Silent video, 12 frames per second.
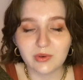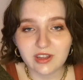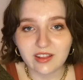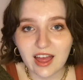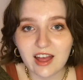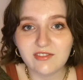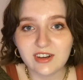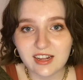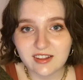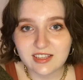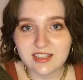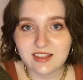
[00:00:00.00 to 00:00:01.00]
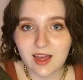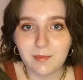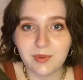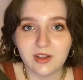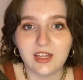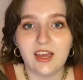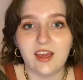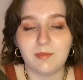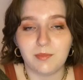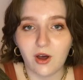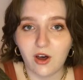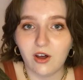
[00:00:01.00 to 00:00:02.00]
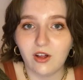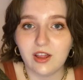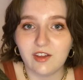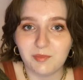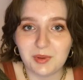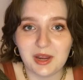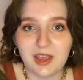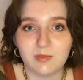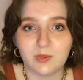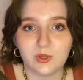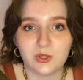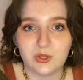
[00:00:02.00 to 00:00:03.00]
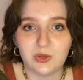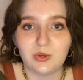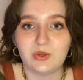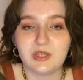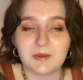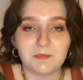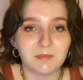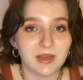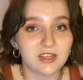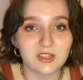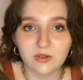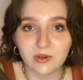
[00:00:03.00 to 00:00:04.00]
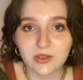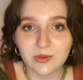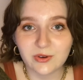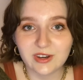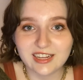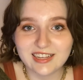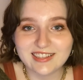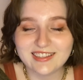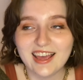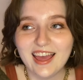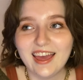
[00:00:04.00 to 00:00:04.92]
real evidence that Billy and Paul have been able to submit to authorities.